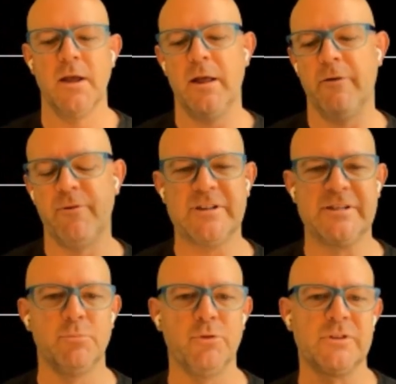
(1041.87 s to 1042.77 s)
A very
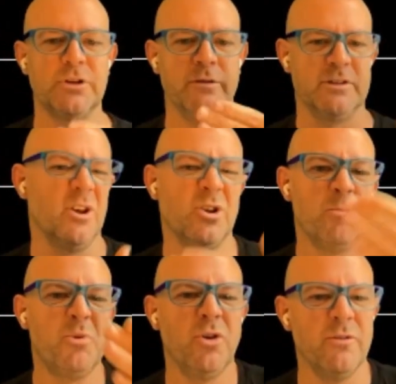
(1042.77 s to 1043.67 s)
simple service. So
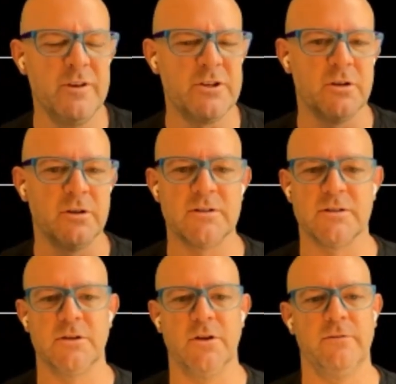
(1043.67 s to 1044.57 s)
computer vision is a
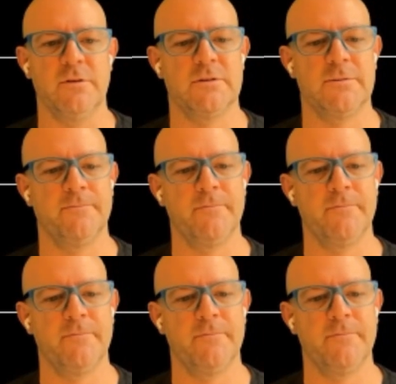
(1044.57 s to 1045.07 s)
service.